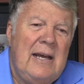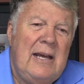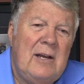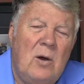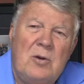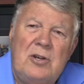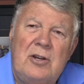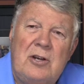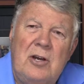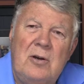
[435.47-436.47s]
he goes
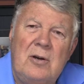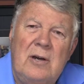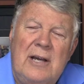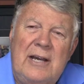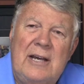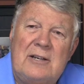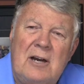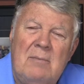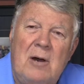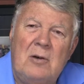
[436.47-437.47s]
to the cooler, he gets
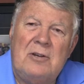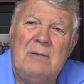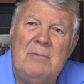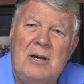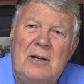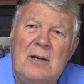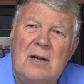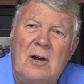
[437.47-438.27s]
our Boston butt,